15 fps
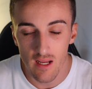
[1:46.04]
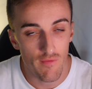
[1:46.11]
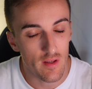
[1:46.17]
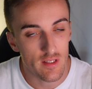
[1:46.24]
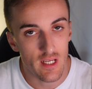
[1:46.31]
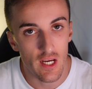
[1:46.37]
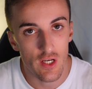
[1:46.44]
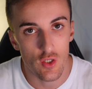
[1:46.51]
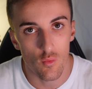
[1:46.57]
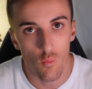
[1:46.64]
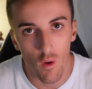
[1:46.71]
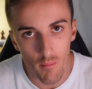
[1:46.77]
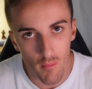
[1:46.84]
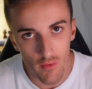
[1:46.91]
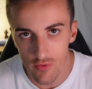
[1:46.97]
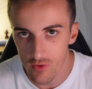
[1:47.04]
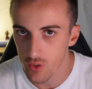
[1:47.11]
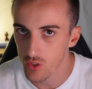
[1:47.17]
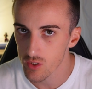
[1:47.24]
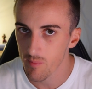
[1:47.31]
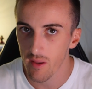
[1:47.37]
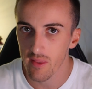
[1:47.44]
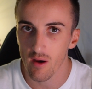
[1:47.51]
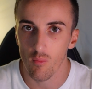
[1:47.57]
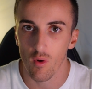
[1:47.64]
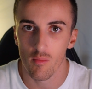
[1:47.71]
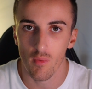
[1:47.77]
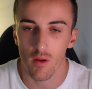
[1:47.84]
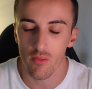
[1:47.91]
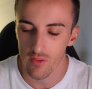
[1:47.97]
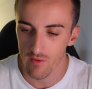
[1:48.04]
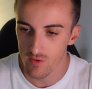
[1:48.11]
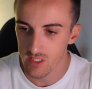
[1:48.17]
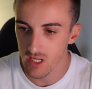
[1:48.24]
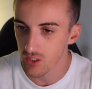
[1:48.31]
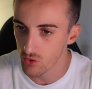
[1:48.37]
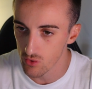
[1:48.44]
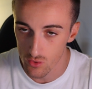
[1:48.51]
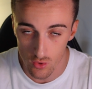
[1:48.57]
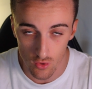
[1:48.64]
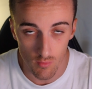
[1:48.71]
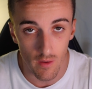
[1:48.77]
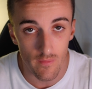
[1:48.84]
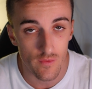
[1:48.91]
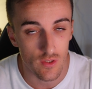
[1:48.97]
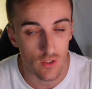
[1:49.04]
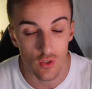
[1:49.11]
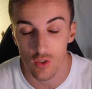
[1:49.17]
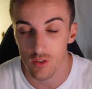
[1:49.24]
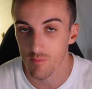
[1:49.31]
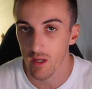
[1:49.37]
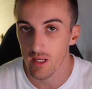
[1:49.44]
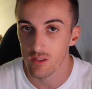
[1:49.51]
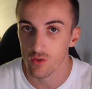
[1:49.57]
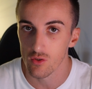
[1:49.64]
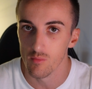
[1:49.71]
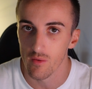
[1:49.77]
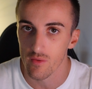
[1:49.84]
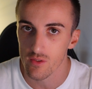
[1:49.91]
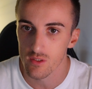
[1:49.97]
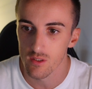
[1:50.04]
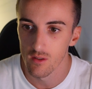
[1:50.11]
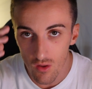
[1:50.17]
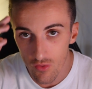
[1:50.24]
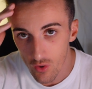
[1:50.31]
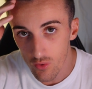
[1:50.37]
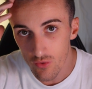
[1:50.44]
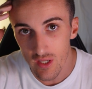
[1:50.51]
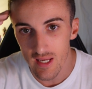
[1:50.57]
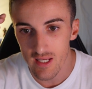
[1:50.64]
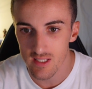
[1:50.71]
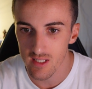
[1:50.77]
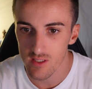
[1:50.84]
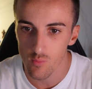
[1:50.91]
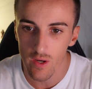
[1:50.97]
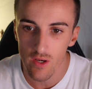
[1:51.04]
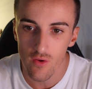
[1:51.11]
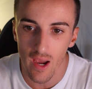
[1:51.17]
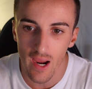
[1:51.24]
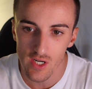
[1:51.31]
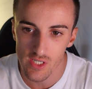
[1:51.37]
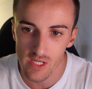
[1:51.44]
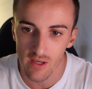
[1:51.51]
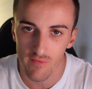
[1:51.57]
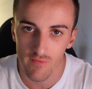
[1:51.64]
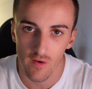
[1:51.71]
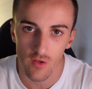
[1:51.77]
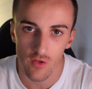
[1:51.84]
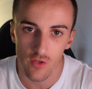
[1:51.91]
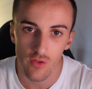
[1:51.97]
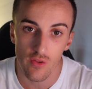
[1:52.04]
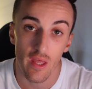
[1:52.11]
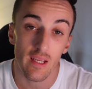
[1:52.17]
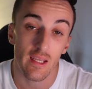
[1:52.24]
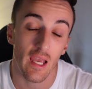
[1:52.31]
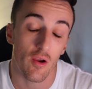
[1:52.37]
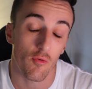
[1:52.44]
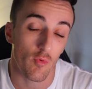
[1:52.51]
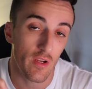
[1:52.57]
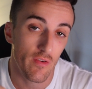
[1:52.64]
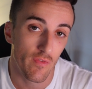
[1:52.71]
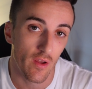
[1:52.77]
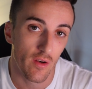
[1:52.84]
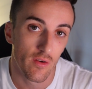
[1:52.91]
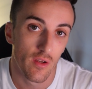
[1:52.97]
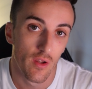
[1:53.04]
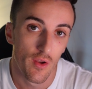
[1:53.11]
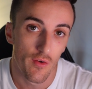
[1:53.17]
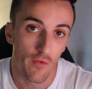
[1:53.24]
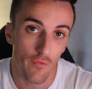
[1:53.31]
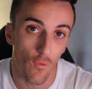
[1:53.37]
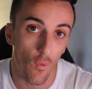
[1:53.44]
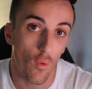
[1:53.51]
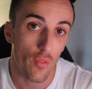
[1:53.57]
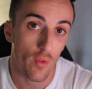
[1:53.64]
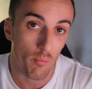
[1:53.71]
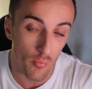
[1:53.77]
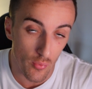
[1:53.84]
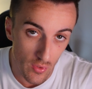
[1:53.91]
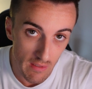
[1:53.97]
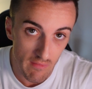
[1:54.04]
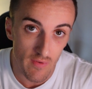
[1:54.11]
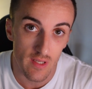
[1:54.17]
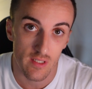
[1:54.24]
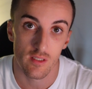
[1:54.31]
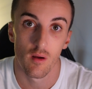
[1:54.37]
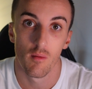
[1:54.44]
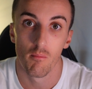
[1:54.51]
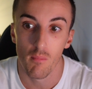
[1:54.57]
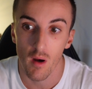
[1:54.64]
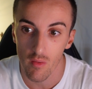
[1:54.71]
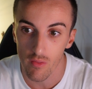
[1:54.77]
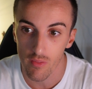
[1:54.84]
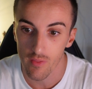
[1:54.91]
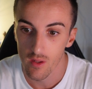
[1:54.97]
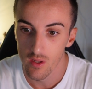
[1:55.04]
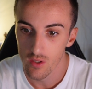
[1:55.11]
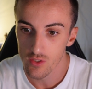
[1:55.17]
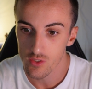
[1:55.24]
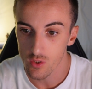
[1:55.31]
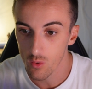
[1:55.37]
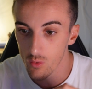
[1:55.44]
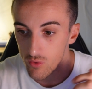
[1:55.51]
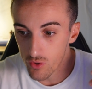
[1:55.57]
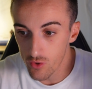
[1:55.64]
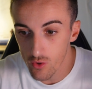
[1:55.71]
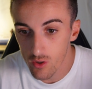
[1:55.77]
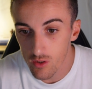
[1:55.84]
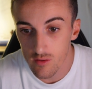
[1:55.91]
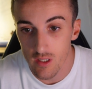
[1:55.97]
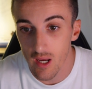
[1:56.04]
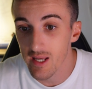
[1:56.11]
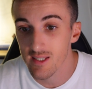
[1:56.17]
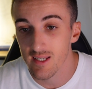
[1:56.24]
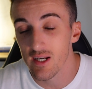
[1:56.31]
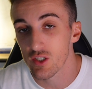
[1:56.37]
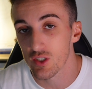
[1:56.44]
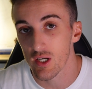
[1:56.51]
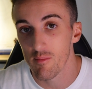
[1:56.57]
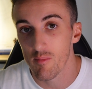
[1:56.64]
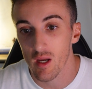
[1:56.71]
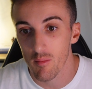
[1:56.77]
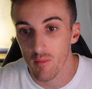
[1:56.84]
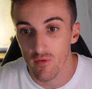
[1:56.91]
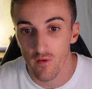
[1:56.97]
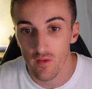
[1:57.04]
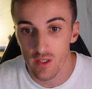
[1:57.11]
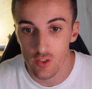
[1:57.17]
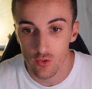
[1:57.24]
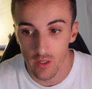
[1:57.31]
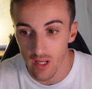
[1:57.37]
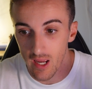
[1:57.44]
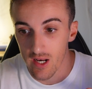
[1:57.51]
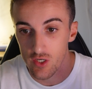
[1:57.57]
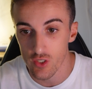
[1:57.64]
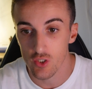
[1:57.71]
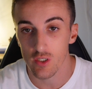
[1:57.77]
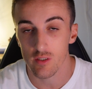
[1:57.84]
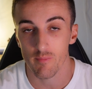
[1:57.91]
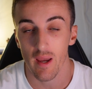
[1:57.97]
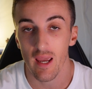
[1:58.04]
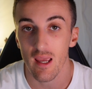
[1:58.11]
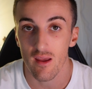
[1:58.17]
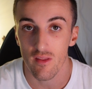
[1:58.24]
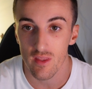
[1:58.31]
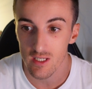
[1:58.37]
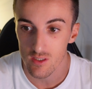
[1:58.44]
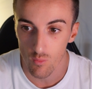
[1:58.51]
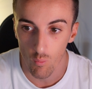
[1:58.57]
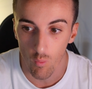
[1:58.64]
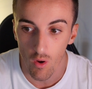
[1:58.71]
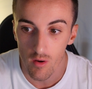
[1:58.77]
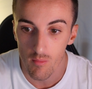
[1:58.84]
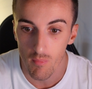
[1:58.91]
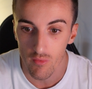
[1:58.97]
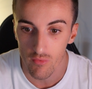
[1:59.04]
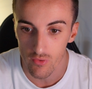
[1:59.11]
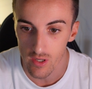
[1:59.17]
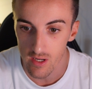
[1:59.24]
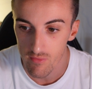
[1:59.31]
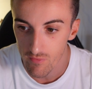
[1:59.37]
if it takes you 1 month, you just pay that 1 month. If it takes you 2 months, you just pay 2 months. The good thing is when you actually get funded, you then get a refund for the previous month. So you could essentially become a funded trader and just pay this 1 monthly